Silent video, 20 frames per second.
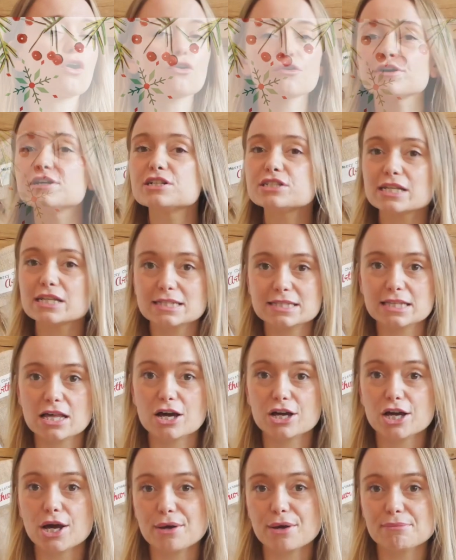oranges
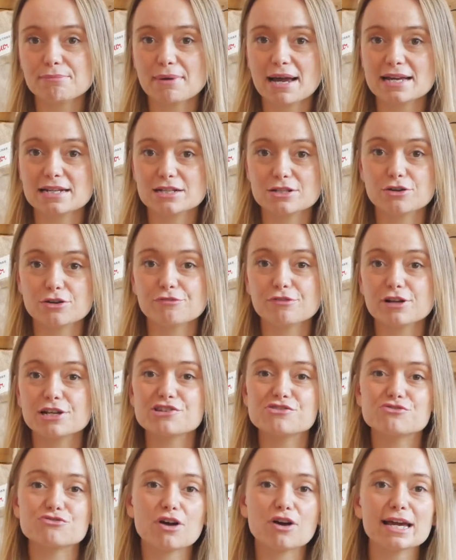that are going bad in your
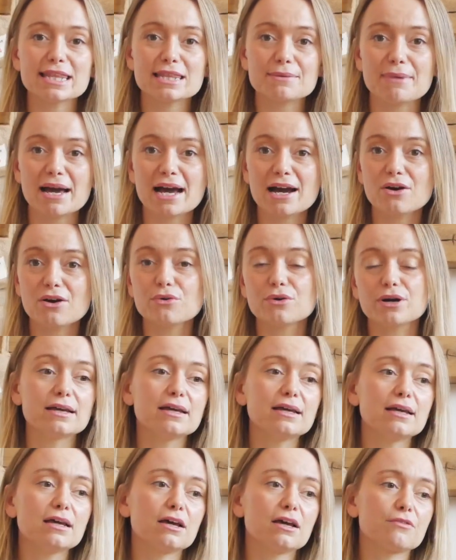fridge, dry them out,
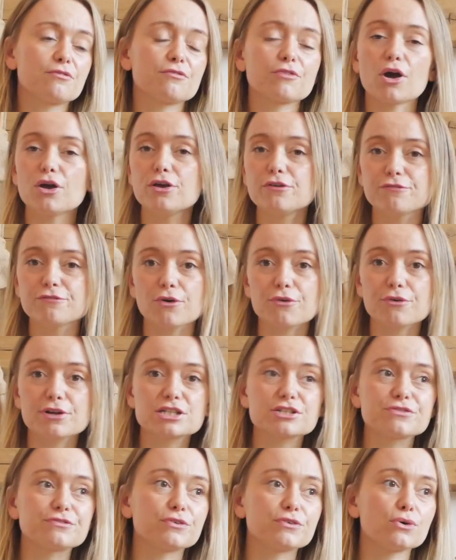go
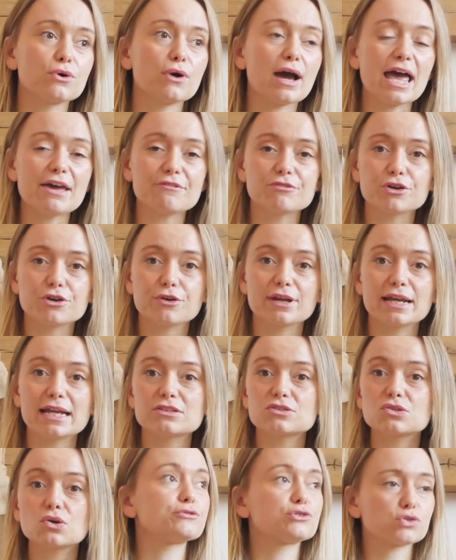forage for
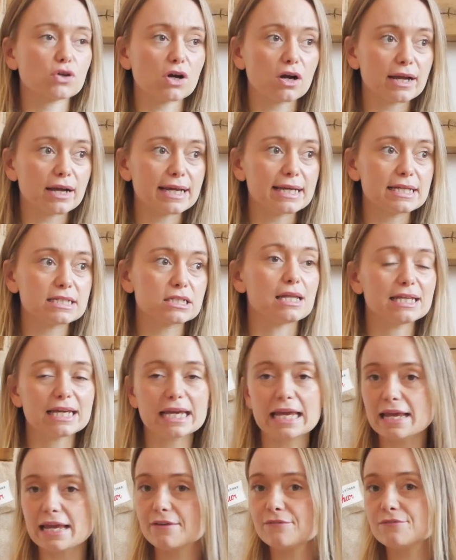evergreens, dried
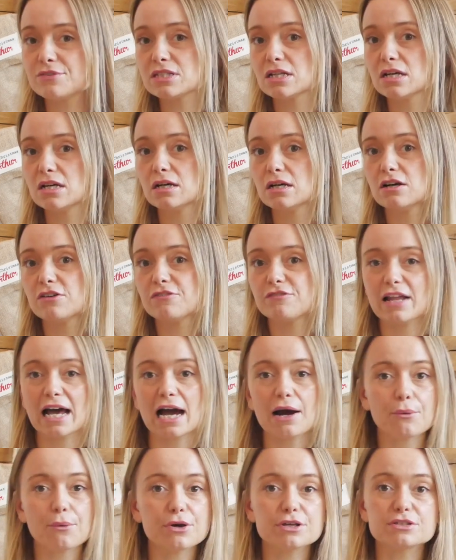leaves,
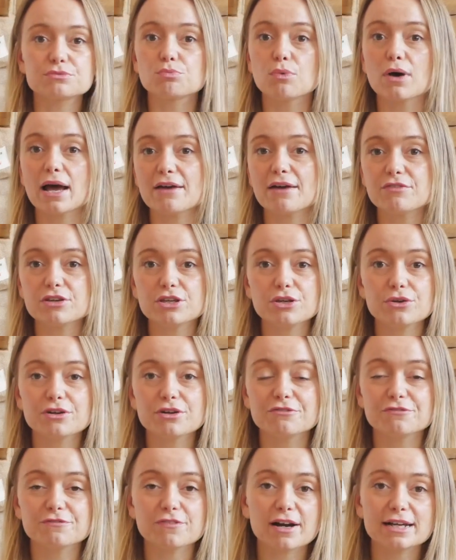flowers, whatever you
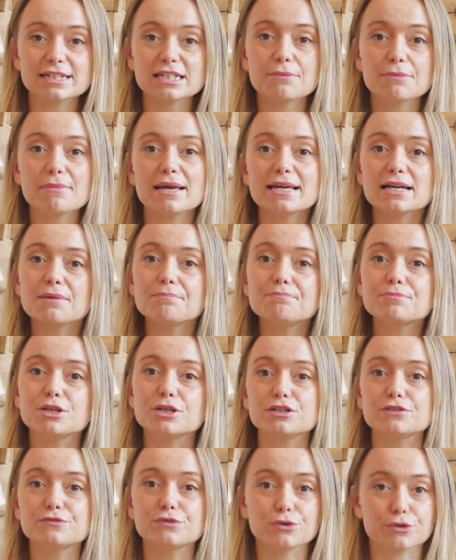can find, and make a
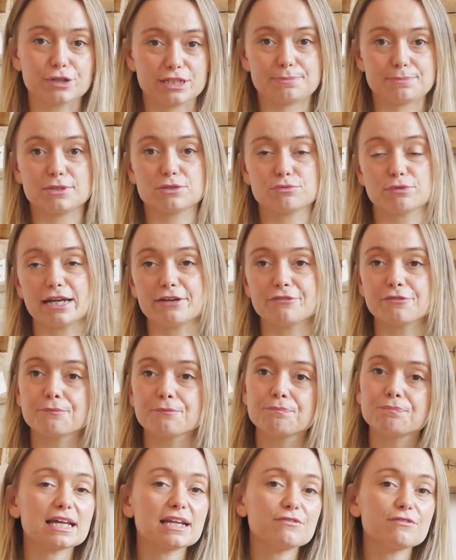beautiful Christmas wreath.
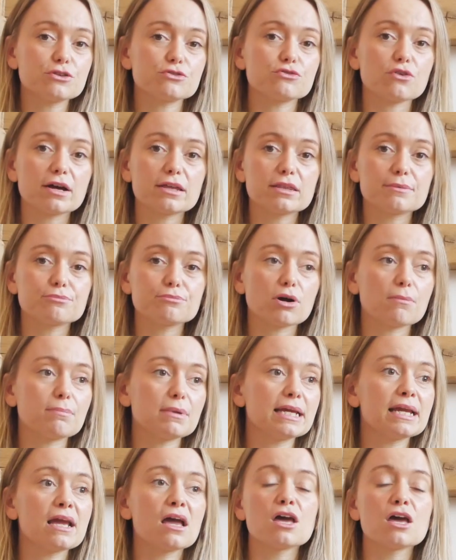And if you dry them
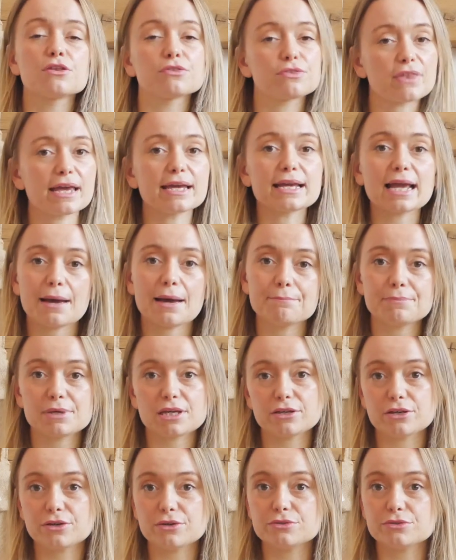properly, they can be
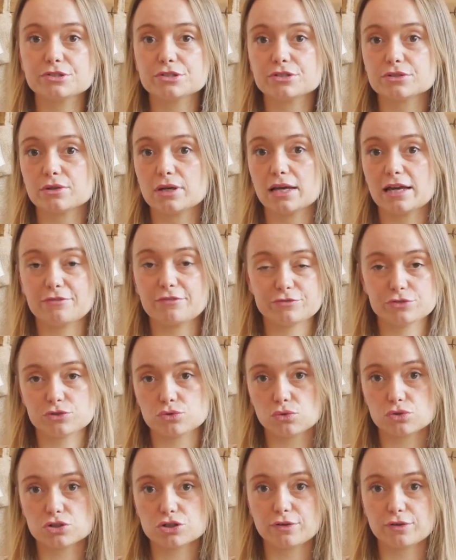used, if
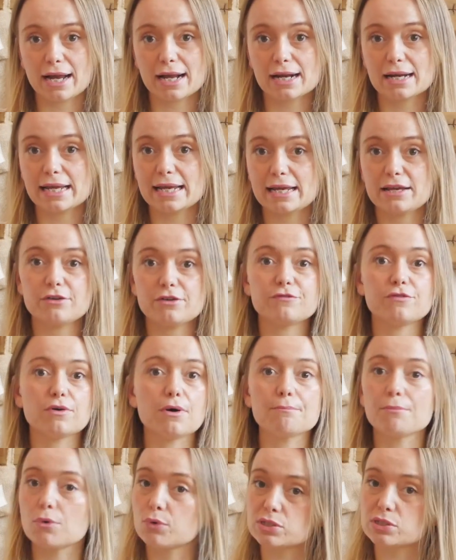stored correctly, for
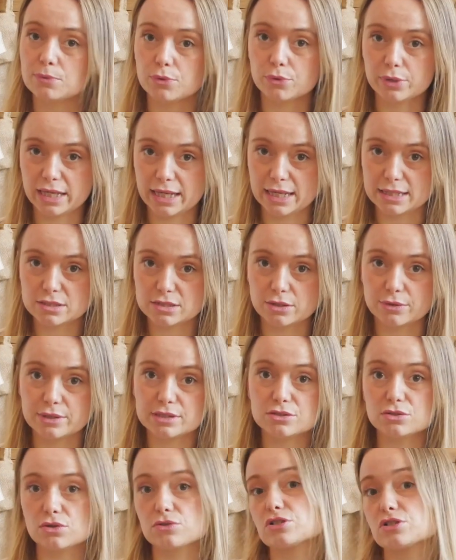multiple years. So
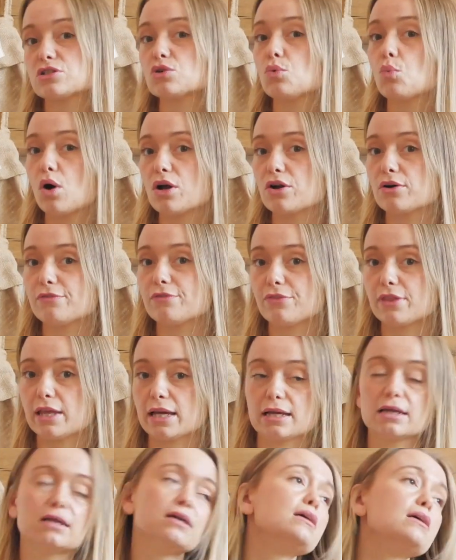it's not just a one-off
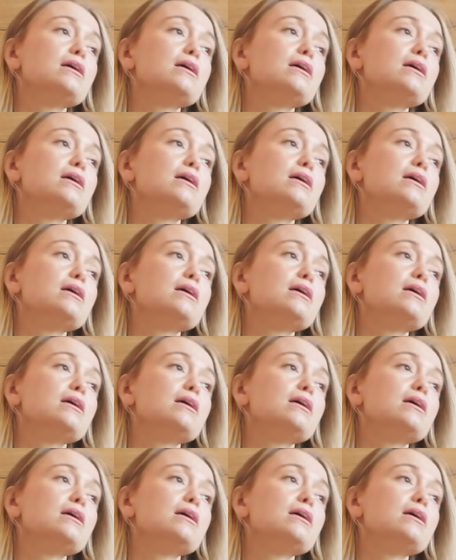thing.